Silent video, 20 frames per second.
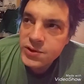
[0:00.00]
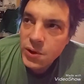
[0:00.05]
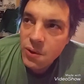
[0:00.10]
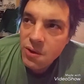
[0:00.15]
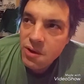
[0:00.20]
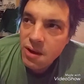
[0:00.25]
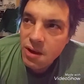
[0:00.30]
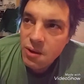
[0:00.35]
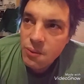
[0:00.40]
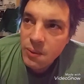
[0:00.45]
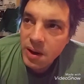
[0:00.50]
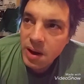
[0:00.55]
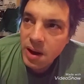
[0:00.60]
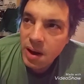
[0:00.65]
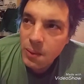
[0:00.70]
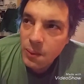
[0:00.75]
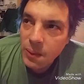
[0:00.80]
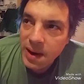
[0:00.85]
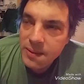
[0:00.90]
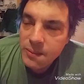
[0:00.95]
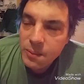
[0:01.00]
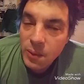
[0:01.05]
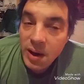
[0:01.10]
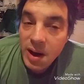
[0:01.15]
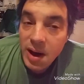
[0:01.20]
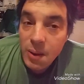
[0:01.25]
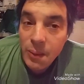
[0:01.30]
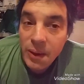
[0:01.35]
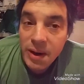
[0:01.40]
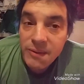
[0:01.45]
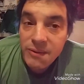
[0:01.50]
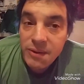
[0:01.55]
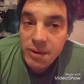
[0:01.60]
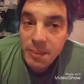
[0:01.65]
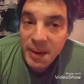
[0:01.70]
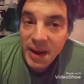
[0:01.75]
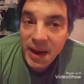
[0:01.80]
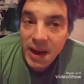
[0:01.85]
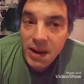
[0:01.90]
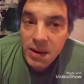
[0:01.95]
Joe says, we gotta wait for
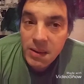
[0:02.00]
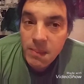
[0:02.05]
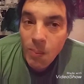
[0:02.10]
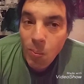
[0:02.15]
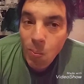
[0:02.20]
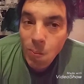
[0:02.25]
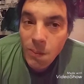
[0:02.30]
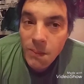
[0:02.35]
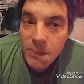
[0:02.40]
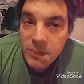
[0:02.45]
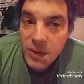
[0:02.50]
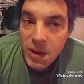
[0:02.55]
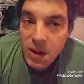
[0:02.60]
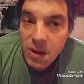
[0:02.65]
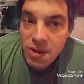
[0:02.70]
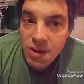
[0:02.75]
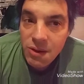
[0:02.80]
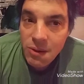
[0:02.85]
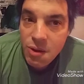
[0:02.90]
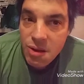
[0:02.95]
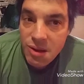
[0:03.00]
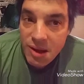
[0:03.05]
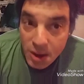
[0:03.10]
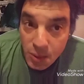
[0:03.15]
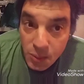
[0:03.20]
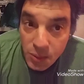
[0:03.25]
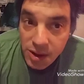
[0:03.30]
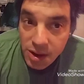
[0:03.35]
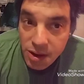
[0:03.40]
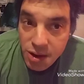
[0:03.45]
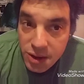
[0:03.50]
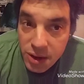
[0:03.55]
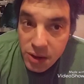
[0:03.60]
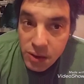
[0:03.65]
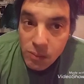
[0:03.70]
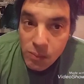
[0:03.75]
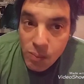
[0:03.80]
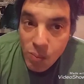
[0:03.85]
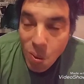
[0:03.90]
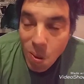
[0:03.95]
the band, because they're staying with us
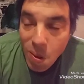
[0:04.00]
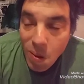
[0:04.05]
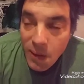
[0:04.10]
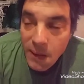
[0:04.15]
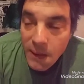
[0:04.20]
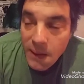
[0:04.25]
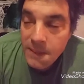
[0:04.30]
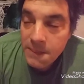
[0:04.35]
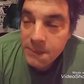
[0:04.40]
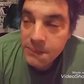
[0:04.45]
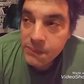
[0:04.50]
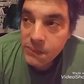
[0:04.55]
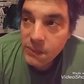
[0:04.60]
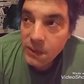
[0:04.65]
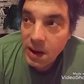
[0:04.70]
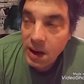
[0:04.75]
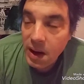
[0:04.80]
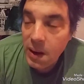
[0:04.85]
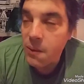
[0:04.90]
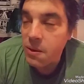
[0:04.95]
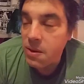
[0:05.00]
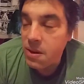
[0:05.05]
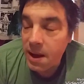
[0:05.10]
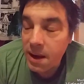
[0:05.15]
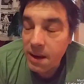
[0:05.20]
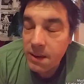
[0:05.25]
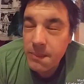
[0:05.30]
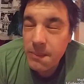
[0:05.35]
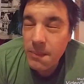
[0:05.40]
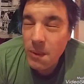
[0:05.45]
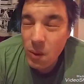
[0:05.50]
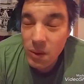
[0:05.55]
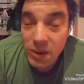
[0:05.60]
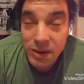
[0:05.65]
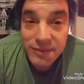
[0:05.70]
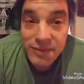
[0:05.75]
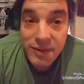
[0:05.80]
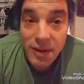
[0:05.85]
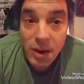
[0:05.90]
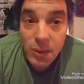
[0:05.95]
too. And I was like,
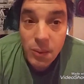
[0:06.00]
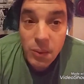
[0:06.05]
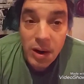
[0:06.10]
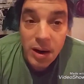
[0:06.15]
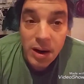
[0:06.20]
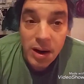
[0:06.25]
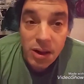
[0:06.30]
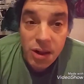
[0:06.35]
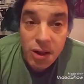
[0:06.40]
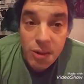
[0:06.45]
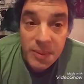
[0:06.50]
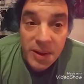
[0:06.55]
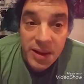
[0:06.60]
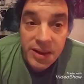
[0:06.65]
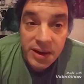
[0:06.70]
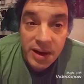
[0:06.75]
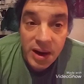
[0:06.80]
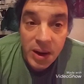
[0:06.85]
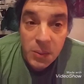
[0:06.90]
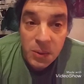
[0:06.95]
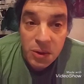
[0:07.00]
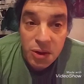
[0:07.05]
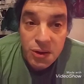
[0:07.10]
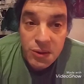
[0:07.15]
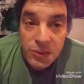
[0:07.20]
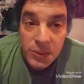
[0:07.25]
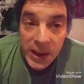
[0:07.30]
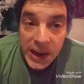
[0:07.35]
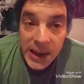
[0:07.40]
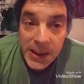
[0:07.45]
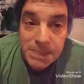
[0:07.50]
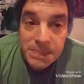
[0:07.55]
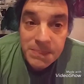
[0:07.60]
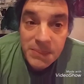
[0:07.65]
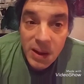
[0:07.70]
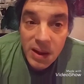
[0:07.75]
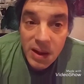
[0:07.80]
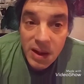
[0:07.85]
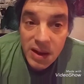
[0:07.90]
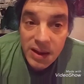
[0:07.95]
holy fuck, we're gonna spend the night with Scream?
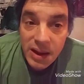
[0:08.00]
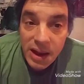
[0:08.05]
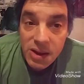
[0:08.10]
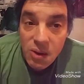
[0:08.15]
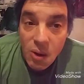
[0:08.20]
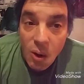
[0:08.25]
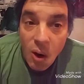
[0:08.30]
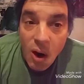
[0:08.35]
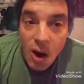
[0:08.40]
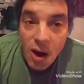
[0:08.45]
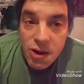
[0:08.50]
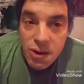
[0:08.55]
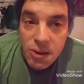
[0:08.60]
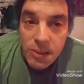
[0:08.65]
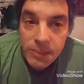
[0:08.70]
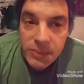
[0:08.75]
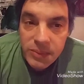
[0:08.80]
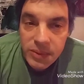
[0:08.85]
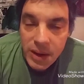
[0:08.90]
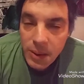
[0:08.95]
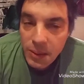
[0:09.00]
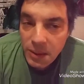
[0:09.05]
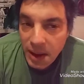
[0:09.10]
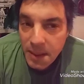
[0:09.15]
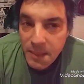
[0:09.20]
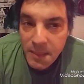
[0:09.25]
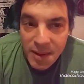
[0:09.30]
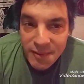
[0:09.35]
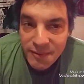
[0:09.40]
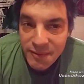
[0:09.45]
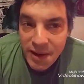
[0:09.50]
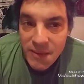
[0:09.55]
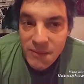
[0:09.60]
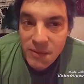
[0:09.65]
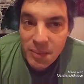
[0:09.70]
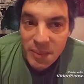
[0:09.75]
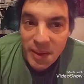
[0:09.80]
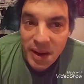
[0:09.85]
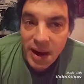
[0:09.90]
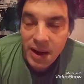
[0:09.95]
That's awesome. They were like my
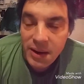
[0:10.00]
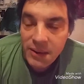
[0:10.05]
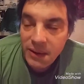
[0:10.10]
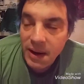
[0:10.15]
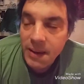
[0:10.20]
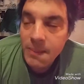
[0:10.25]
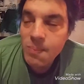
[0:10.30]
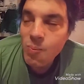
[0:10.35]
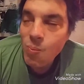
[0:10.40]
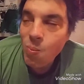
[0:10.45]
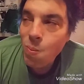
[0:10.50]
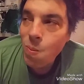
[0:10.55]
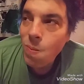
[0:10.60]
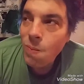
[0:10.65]
favorite band, right?